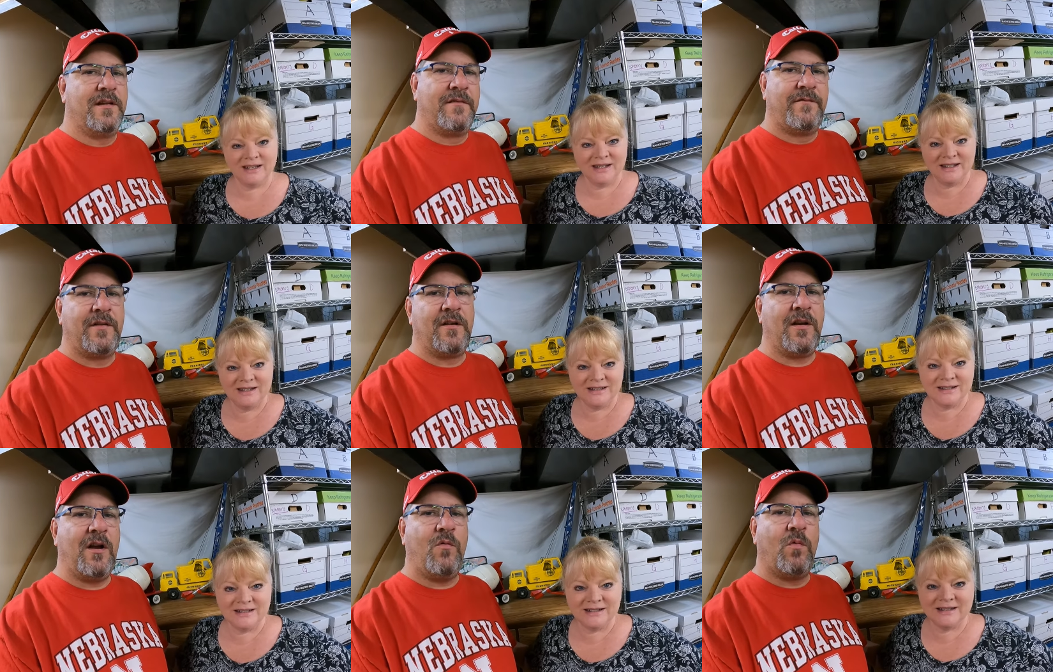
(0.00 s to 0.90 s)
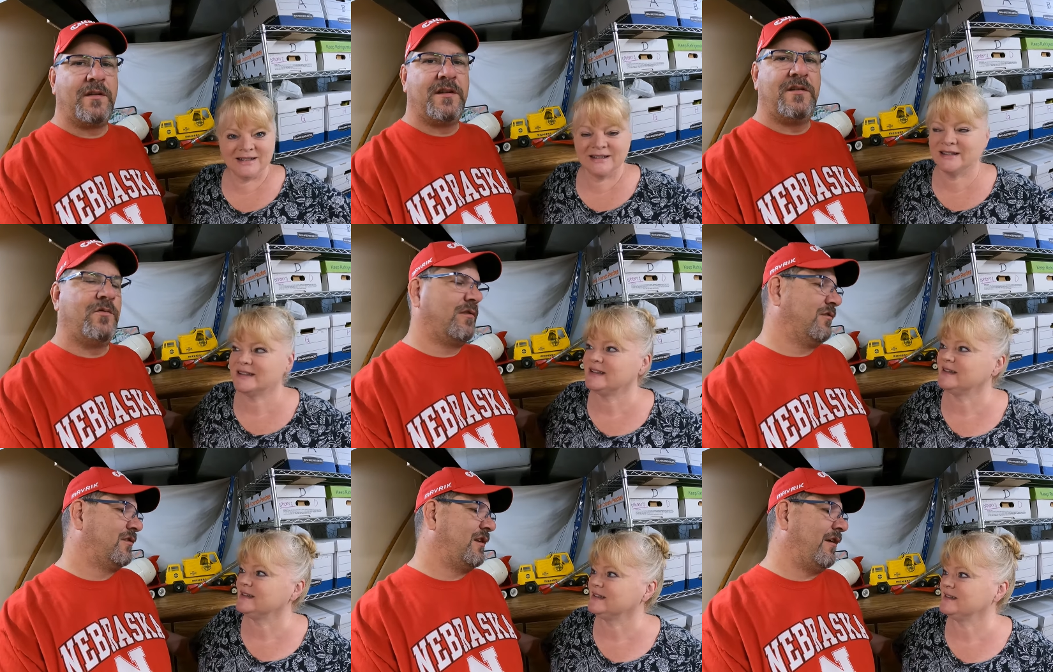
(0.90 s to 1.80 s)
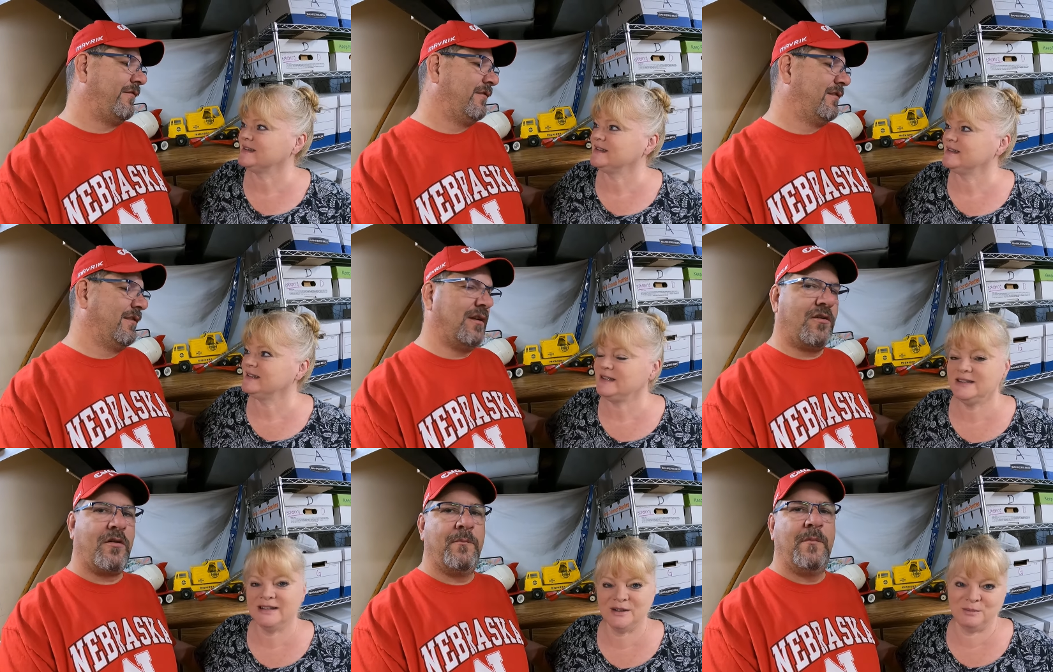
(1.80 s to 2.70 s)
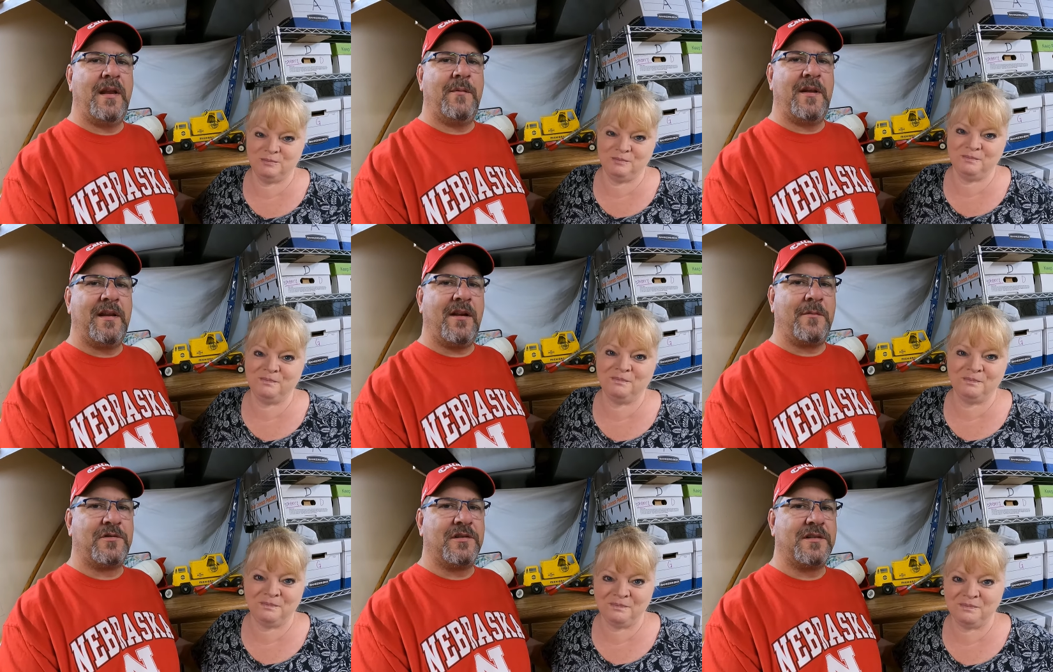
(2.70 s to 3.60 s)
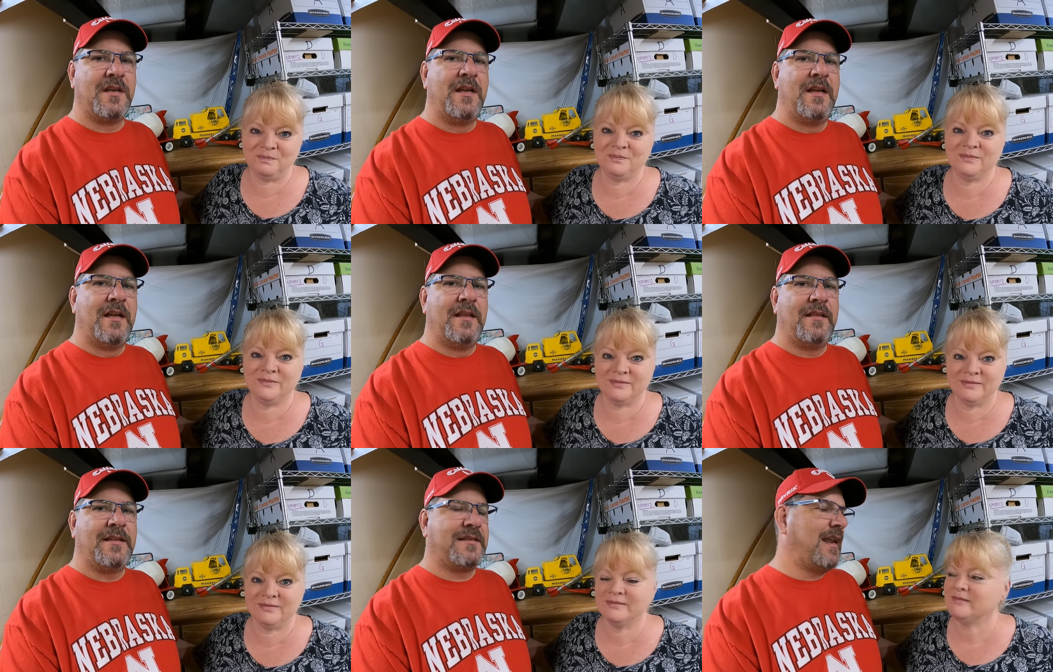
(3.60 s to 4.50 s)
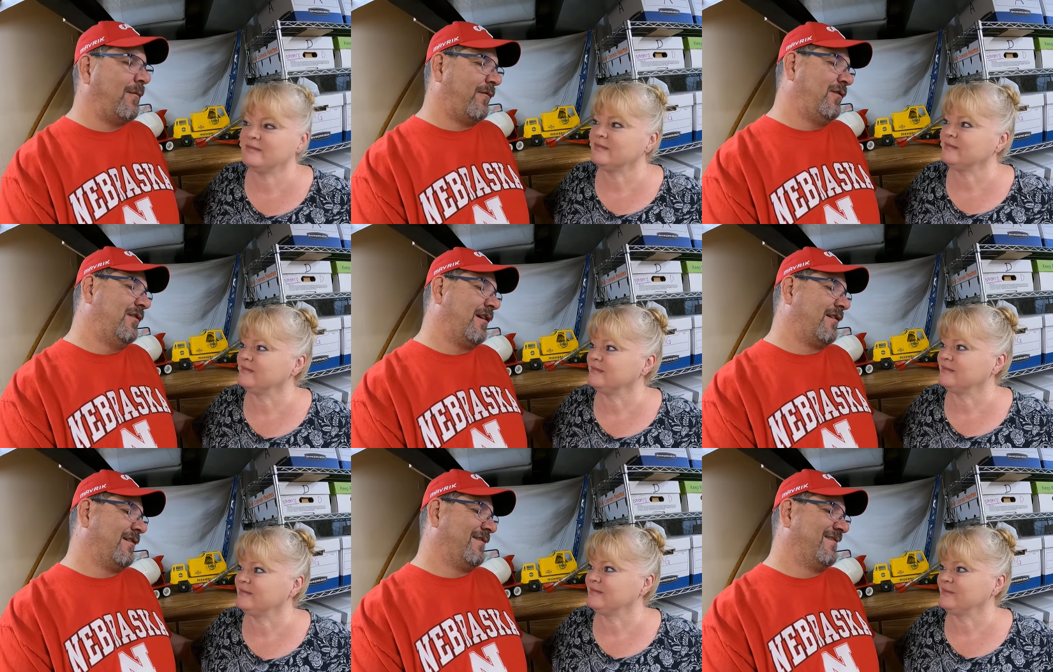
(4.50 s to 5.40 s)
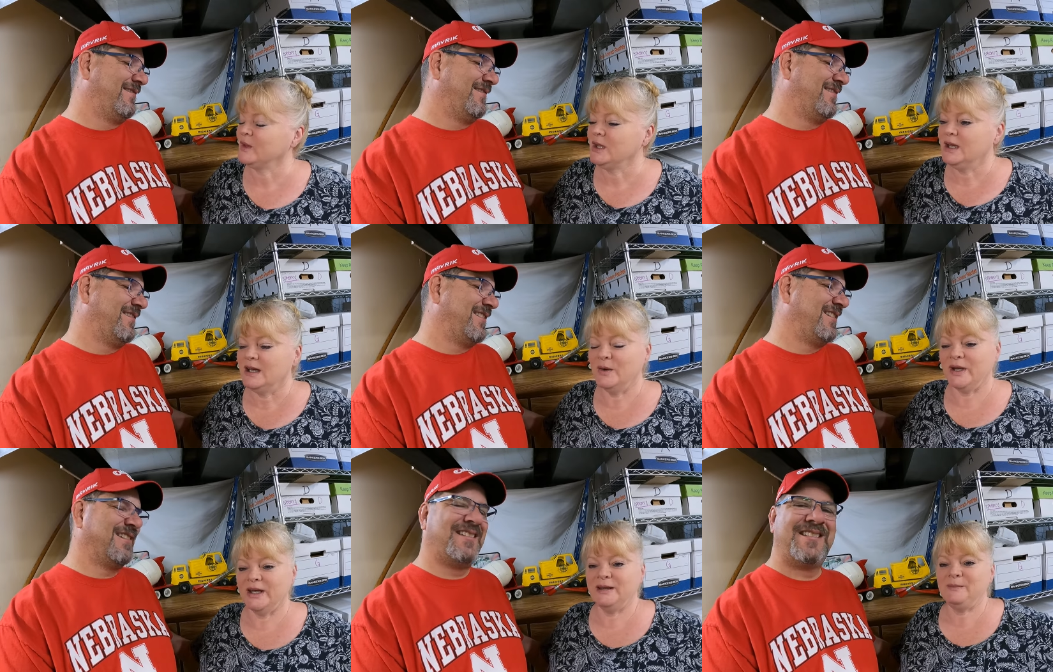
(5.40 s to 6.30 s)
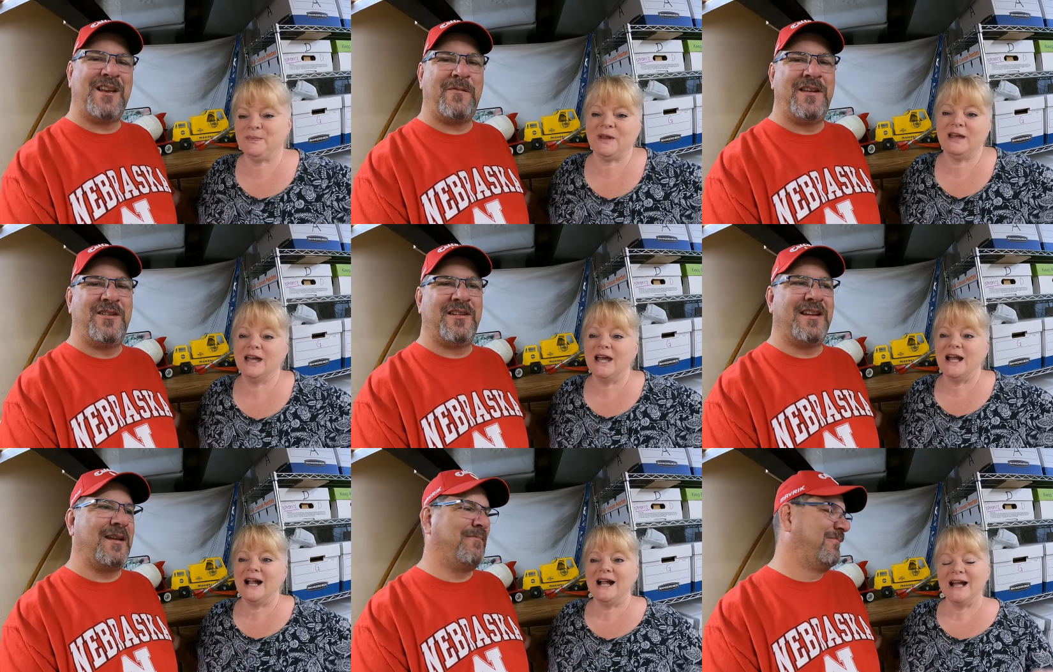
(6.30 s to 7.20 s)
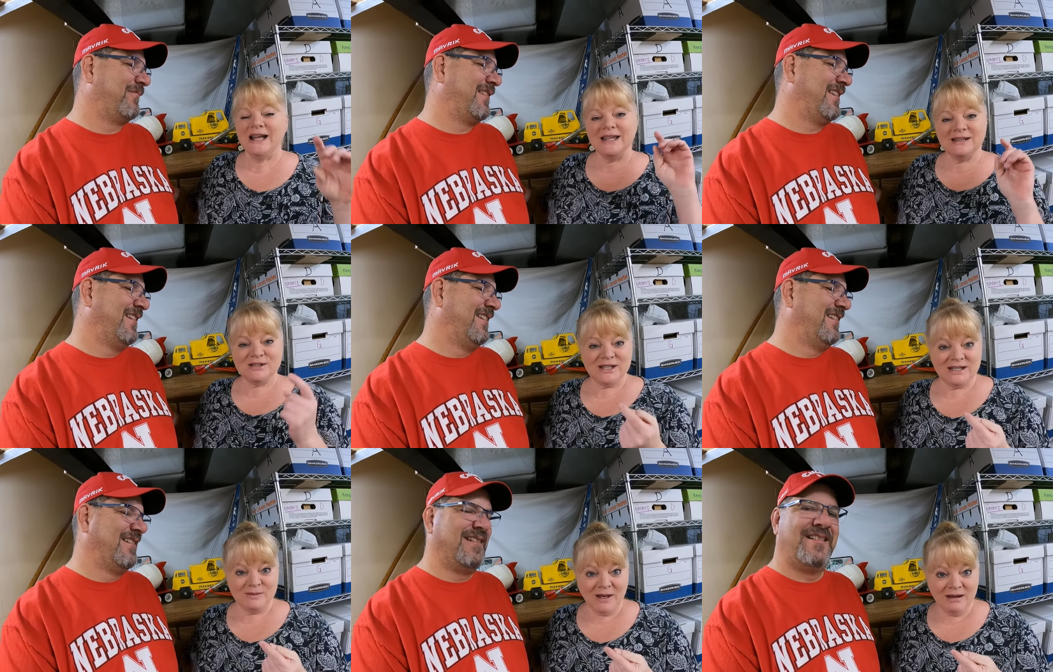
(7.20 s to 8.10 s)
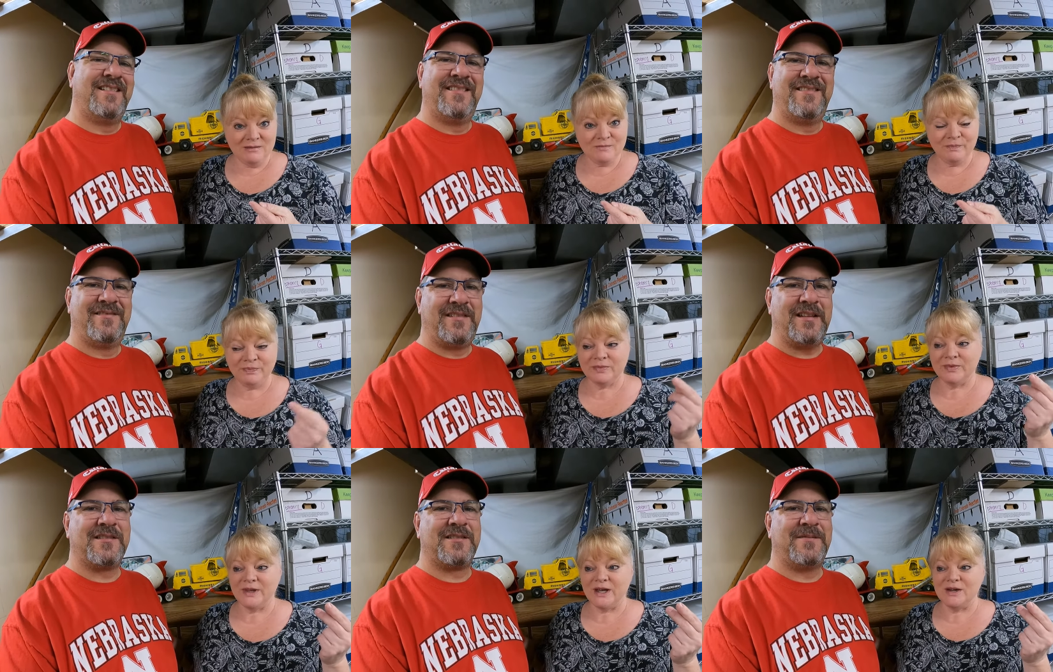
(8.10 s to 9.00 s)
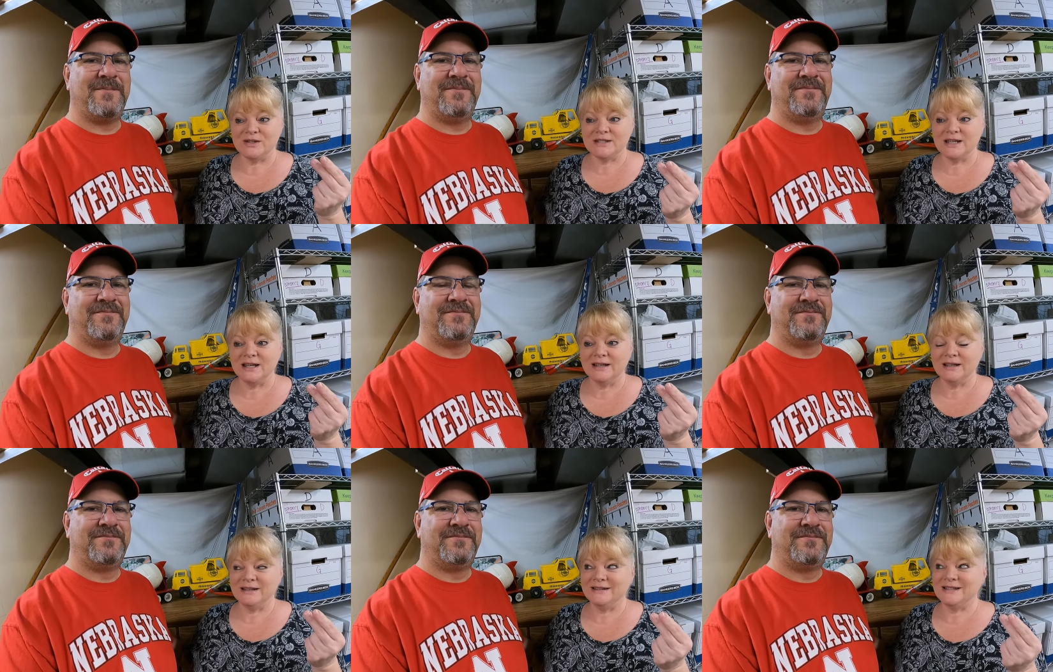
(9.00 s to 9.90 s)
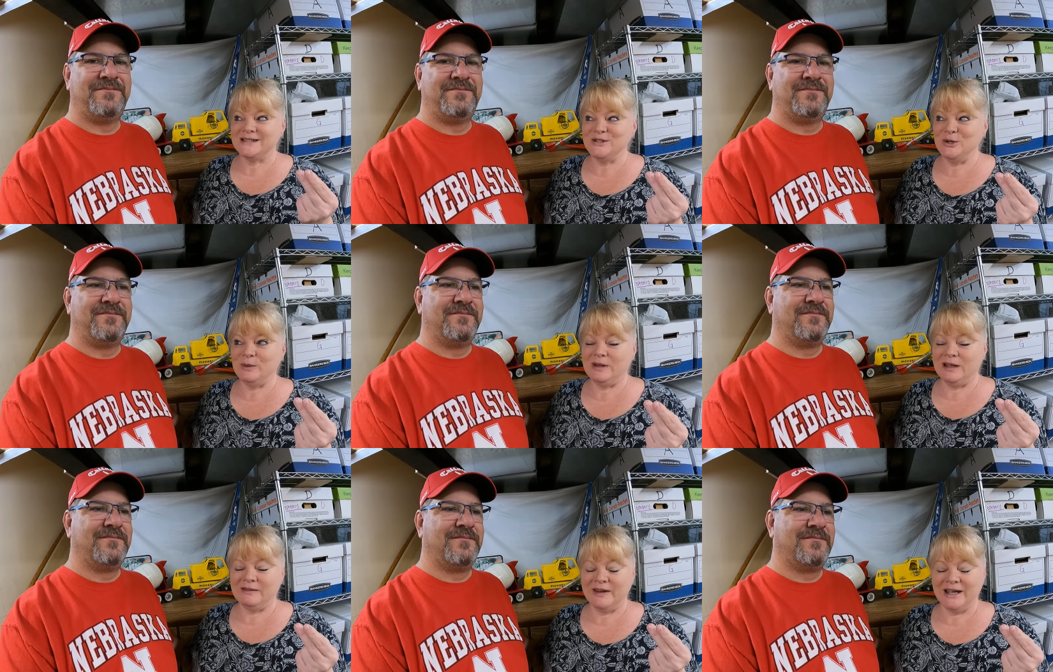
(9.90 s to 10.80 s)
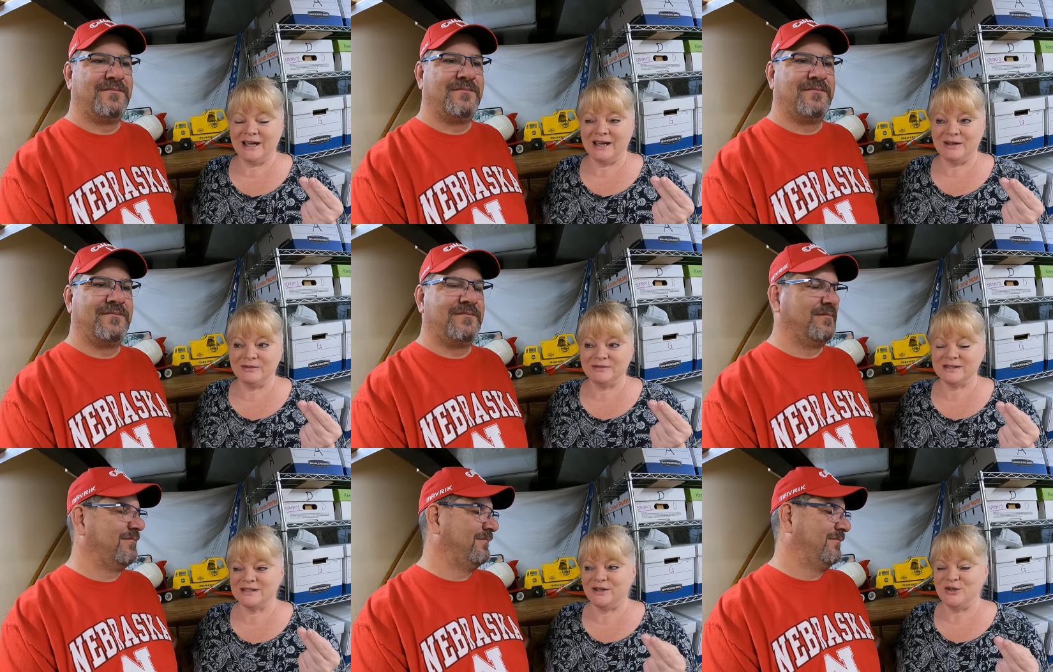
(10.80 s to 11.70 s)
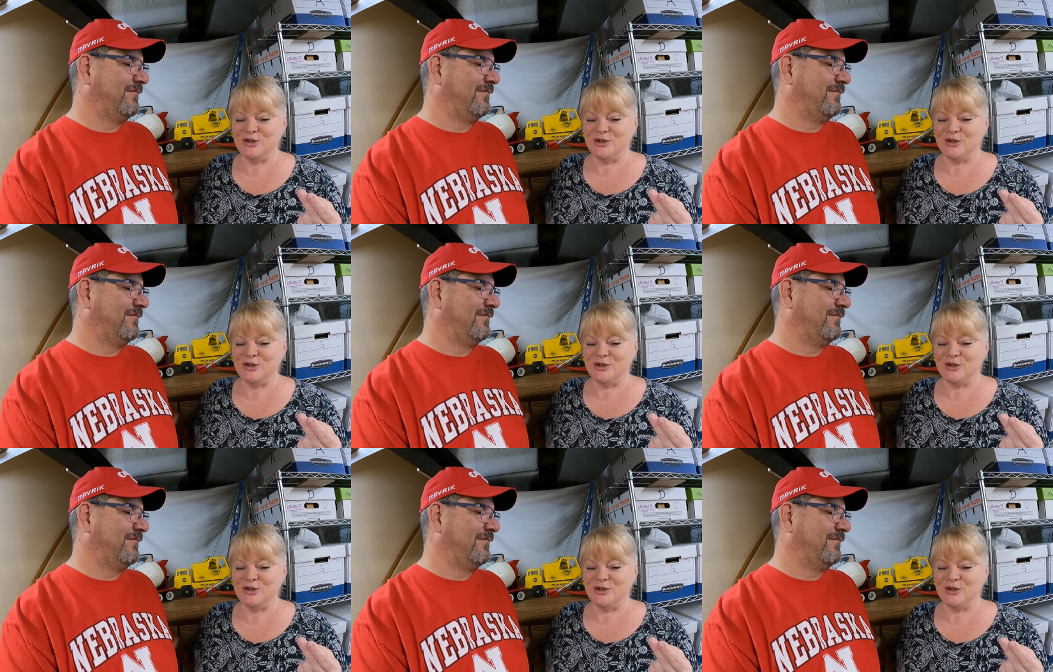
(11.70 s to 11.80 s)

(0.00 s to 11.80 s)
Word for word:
Speaker 1: to figure out what to do with your stuff, there are many, many options. Let's name a few, Donna.
Speaker 2: Okay. See how many you can name. There's eBay. Yes. There's this new one that we have. It's not